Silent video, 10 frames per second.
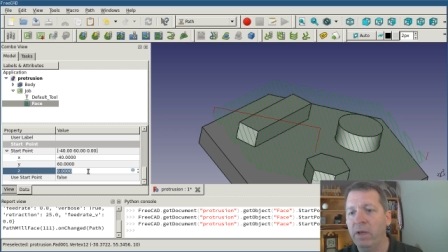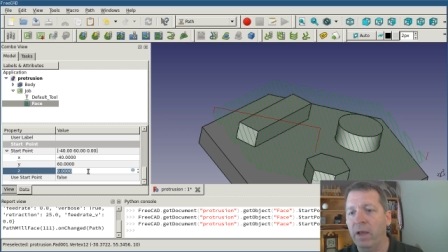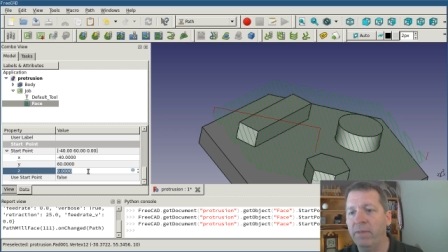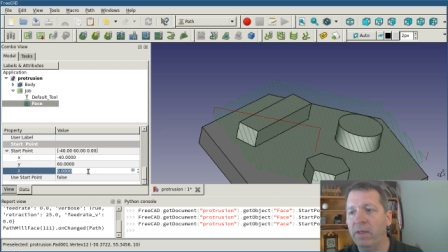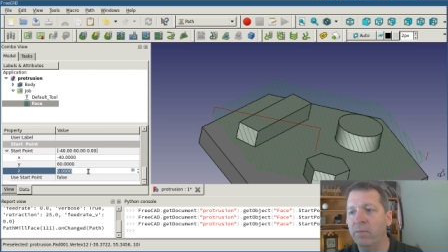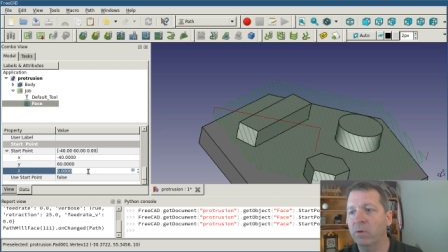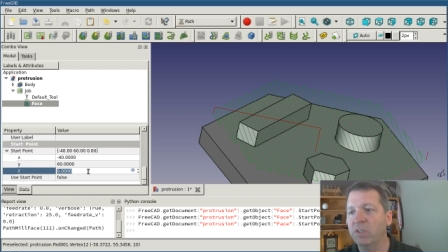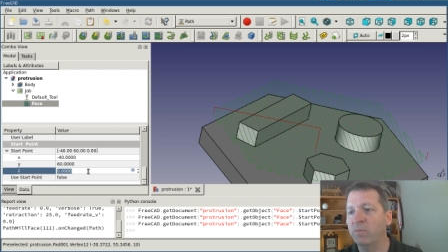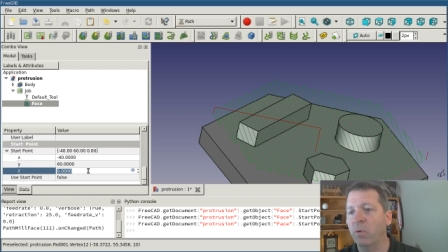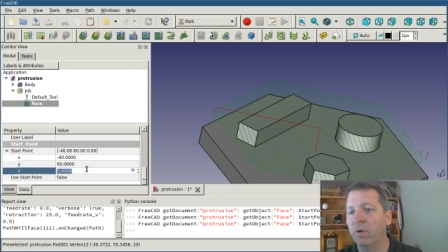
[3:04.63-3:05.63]
And then the
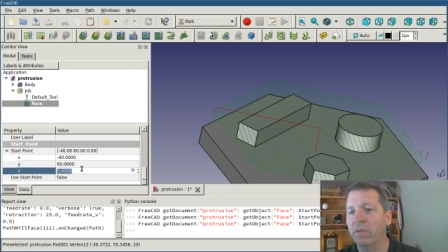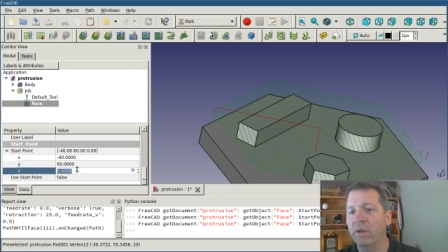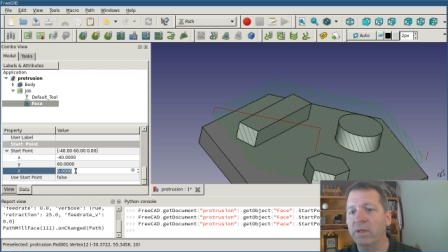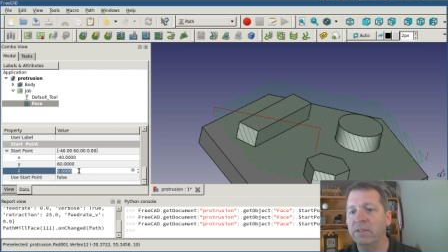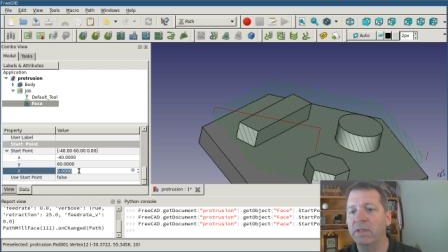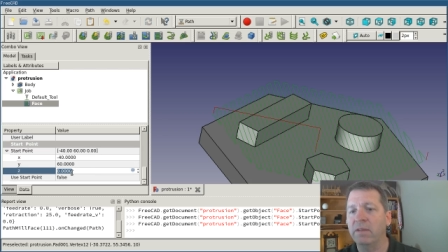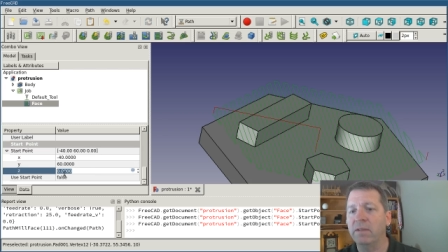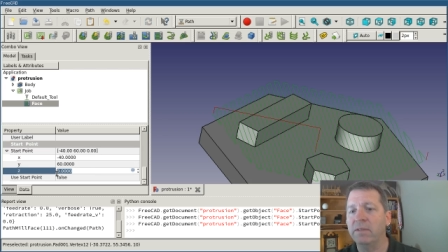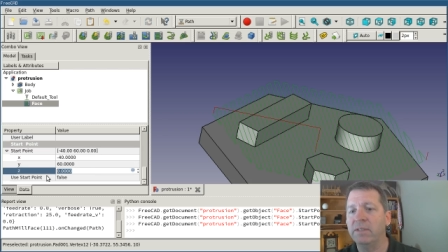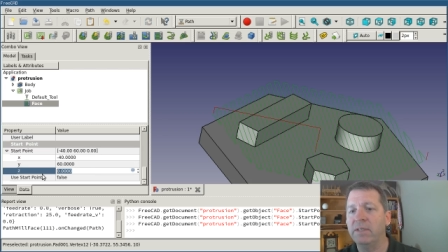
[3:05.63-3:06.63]
most important thing is that
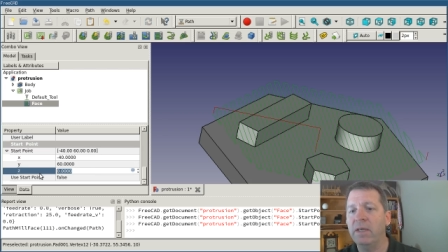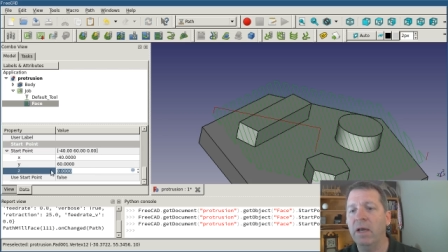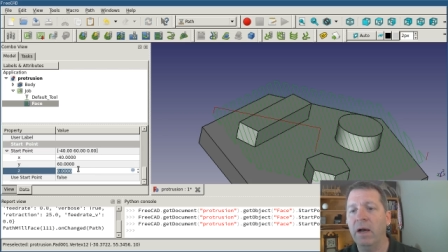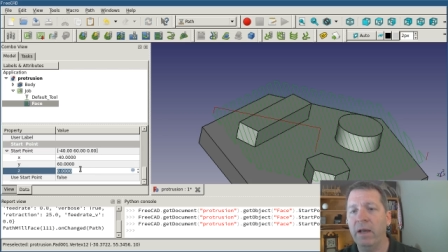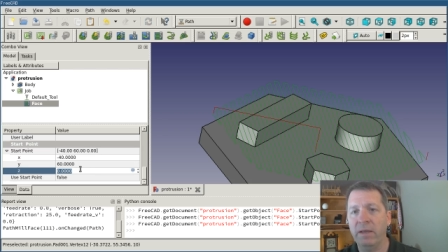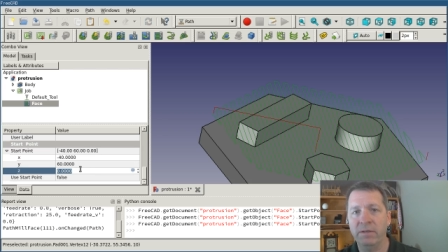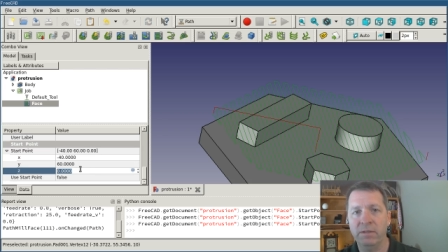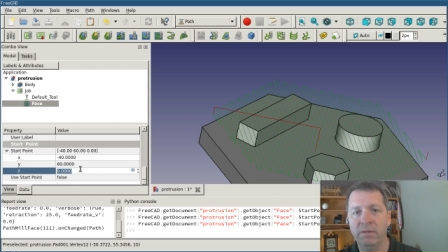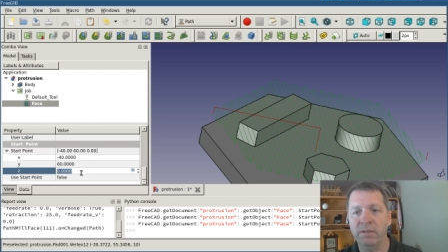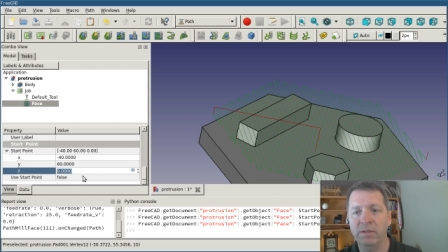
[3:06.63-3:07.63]
the Z height,
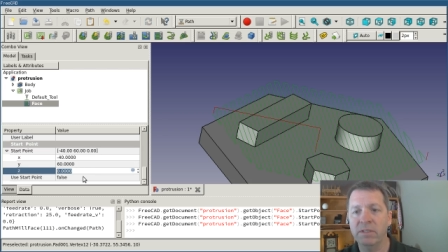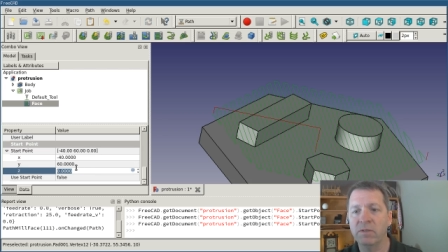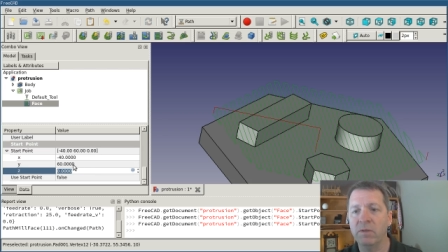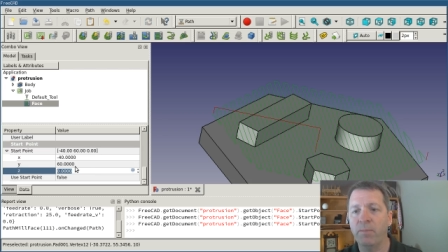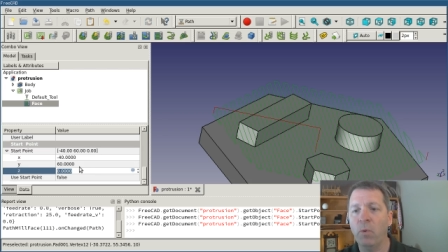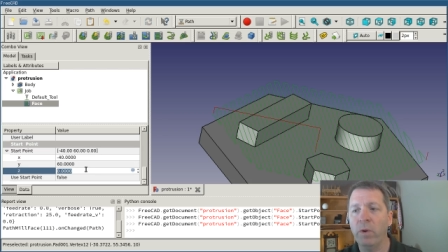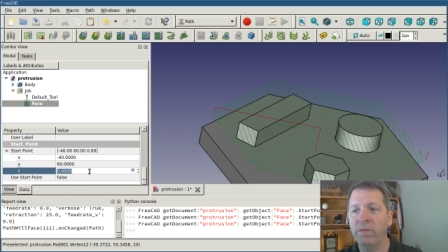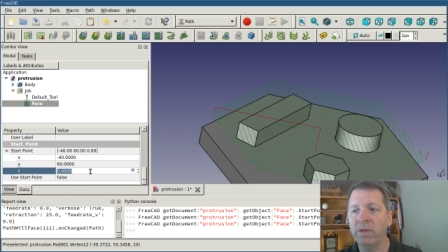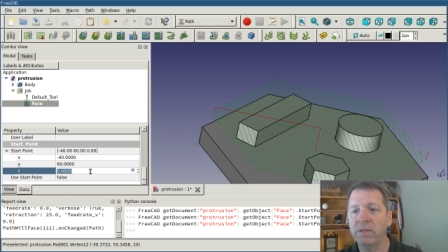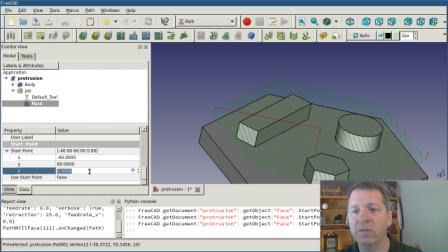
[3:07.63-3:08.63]
this is the point
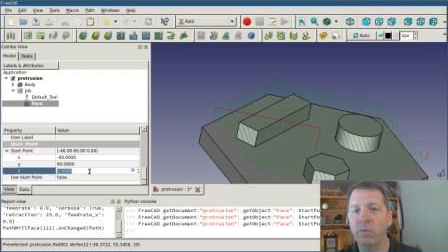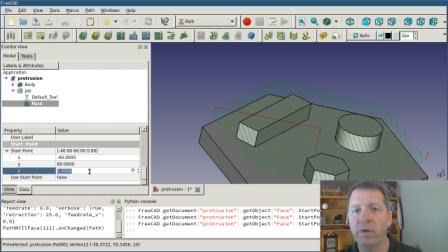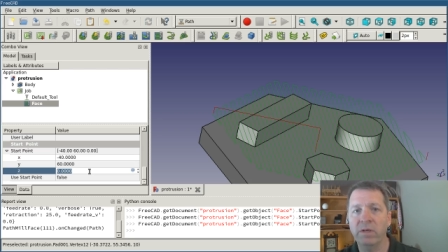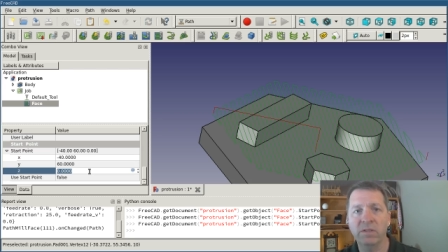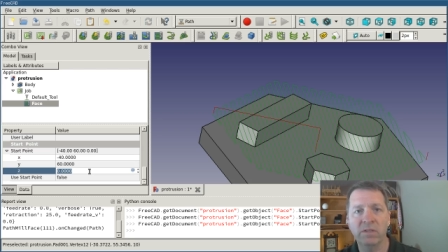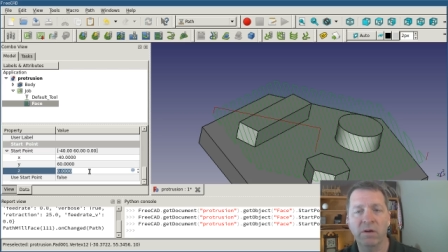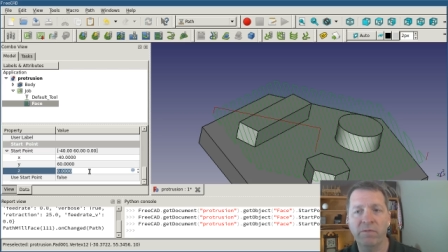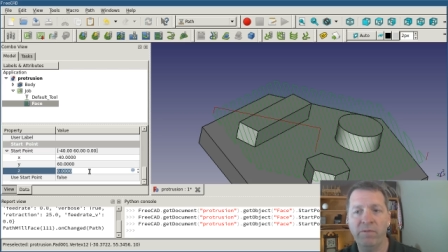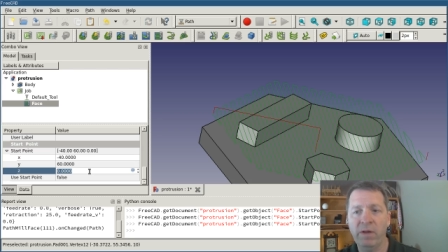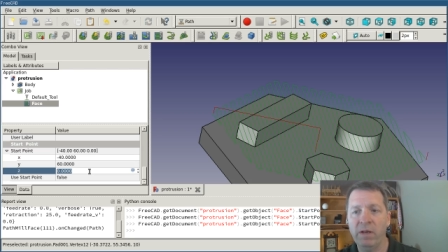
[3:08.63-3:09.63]
that it's going to start
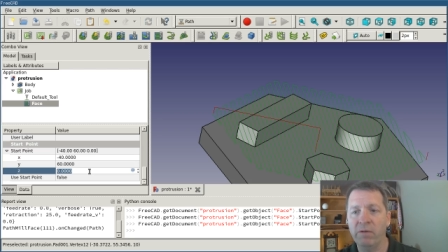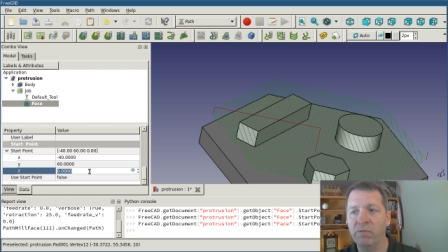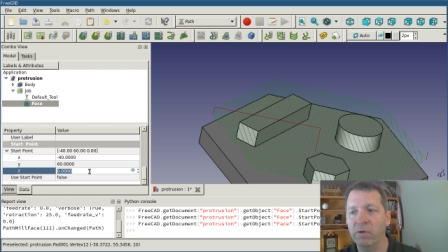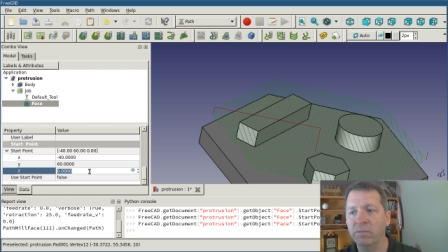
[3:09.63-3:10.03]
feeding from.